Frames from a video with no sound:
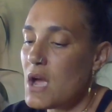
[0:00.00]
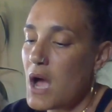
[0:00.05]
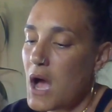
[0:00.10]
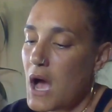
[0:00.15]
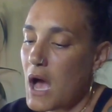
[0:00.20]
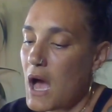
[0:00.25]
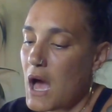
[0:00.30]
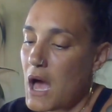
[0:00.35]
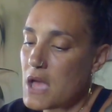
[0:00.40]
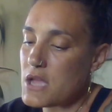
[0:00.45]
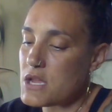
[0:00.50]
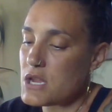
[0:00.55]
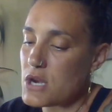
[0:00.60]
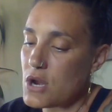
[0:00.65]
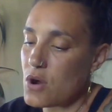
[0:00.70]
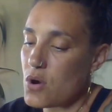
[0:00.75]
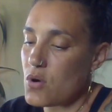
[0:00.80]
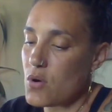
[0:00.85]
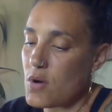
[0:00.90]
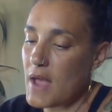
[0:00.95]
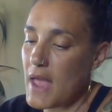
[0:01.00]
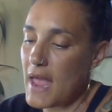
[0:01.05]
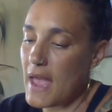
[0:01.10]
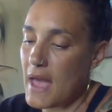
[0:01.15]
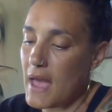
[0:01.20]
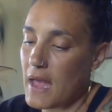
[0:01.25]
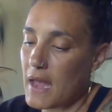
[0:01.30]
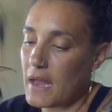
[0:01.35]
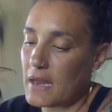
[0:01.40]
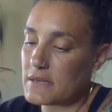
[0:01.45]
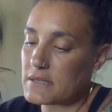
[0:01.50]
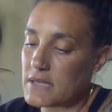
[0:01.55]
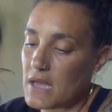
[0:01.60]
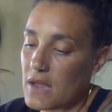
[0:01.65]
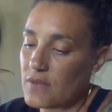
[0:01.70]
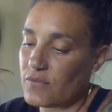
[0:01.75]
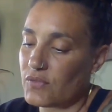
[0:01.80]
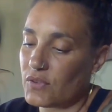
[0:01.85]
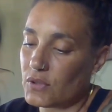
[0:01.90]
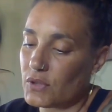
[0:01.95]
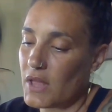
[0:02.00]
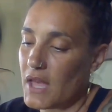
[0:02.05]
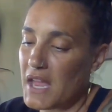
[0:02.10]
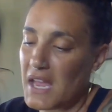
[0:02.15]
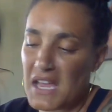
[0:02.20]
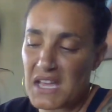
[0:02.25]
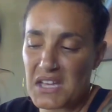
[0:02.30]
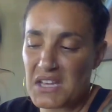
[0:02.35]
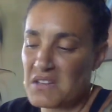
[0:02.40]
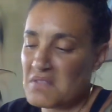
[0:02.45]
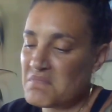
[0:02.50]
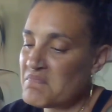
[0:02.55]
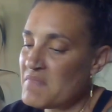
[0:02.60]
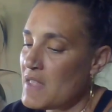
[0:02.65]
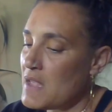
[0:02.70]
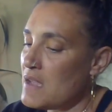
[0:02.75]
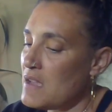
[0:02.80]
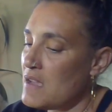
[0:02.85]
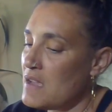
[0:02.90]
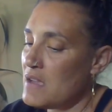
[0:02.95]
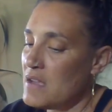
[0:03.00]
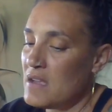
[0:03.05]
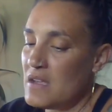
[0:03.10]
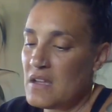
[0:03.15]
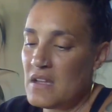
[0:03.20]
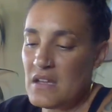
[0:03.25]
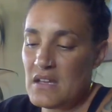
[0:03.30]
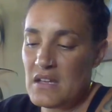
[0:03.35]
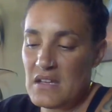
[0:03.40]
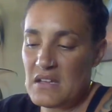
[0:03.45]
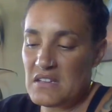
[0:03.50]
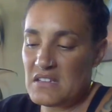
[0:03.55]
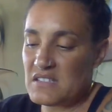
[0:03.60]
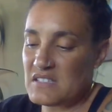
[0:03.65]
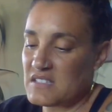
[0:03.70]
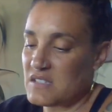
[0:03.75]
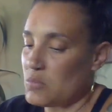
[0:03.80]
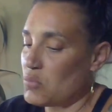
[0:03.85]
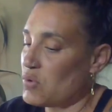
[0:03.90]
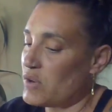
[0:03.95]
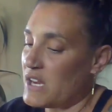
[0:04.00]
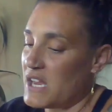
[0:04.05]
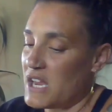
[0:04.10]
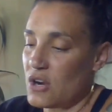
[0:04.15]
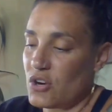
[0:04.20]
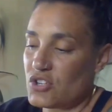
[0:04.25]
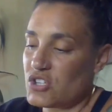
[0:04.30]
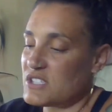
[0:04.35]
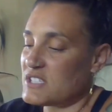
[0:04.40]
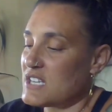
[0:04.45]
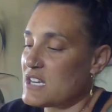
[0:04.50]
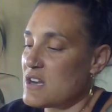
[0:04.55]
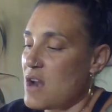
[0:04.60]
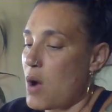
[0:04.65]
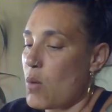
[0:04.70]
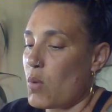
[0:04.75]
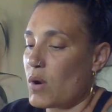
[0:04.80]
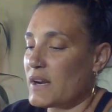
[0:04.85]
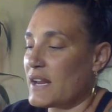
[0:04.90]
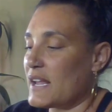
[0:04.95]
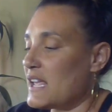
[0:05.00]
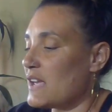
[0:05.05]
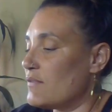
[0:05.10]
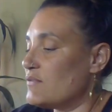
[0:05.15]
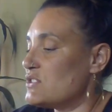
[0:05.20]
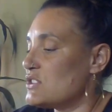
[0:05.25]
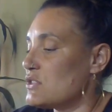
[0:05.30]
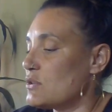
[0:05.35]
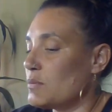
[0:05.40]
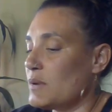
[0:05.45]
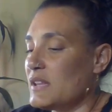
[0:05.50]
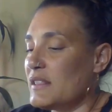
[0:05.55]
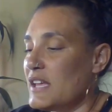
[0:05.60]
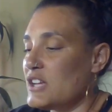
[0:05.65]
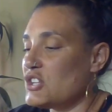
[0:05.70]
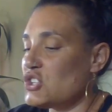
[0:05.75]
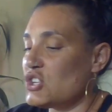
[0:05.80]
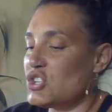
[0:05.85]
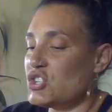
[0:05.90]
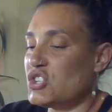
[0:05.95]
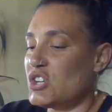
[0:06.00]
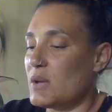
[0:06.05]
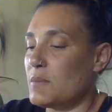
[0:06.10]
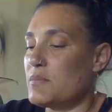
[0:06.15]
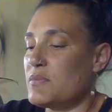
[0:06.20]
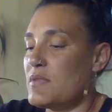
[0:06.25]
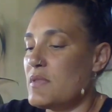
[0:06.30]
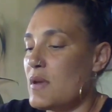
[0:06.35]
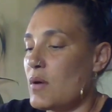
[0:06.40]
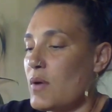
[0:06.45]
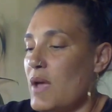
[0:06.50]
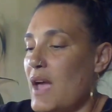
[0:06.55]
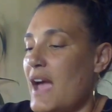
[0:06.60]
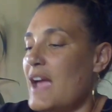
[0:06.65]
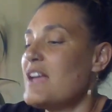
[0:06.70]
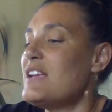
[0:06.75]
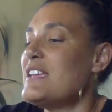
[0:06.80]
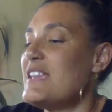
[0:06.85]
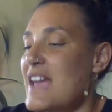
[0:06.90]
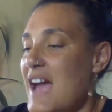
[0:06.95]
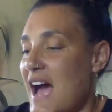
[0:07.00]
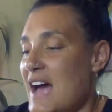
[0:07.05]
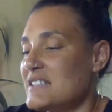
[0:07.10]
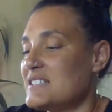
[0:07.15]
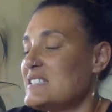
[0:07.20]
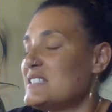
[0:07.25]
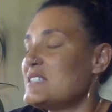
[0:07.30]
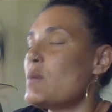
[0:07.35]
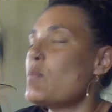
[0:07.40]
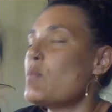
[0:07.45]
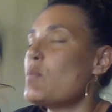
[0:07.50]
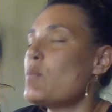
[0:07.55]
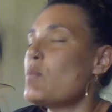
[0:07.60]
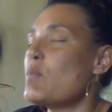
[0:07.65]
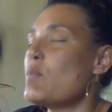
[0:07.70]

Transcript: uh, you know, and I feel like someone here just did not want to give to the relationship. Okay, yeah, someone